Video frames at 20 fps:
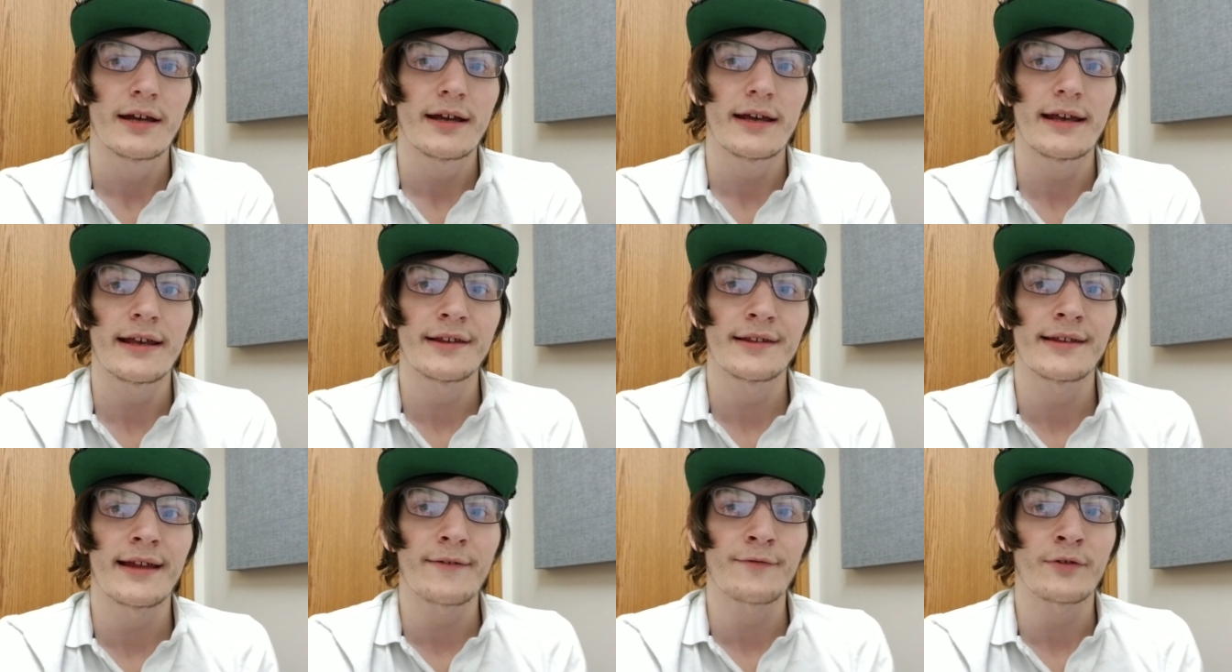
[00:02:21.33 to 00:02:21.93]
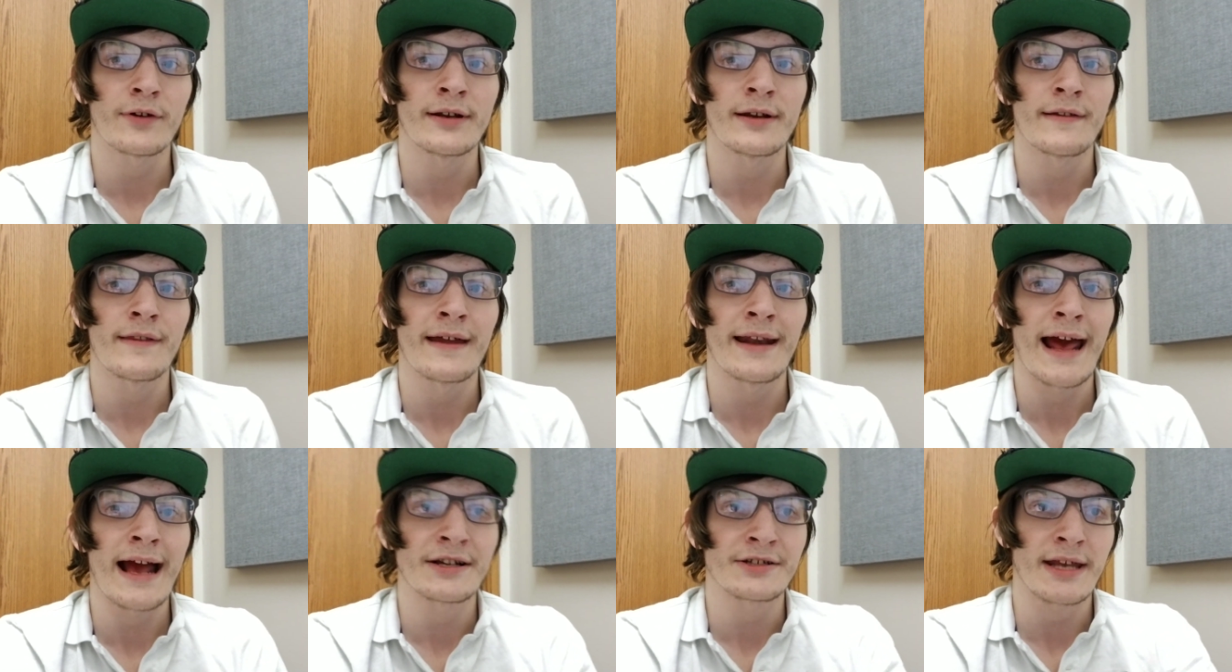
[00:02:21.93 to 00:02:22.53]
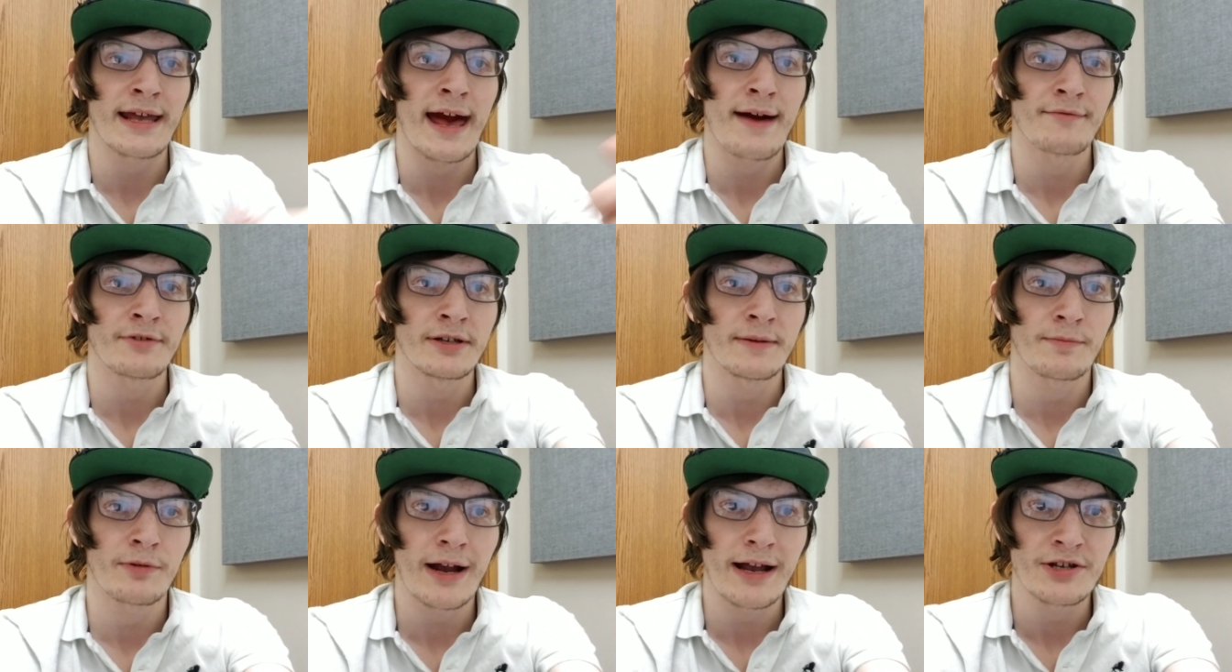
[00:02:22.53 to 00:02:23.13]
is different than actually having
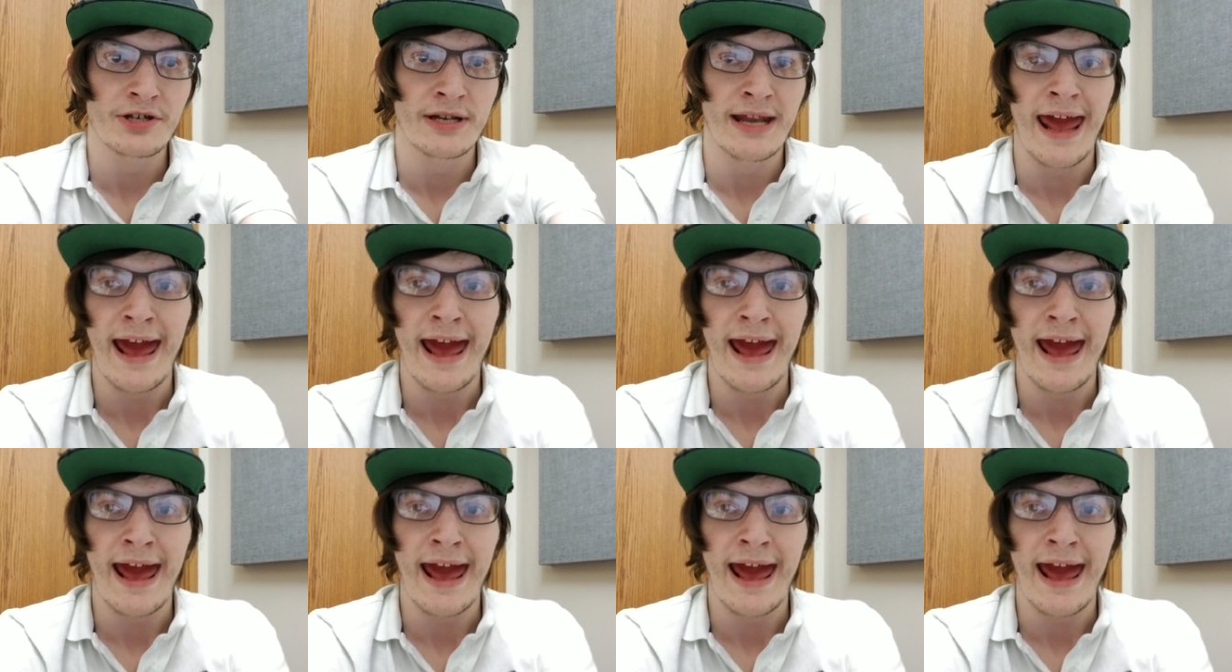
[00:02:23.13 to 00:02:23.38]
depression.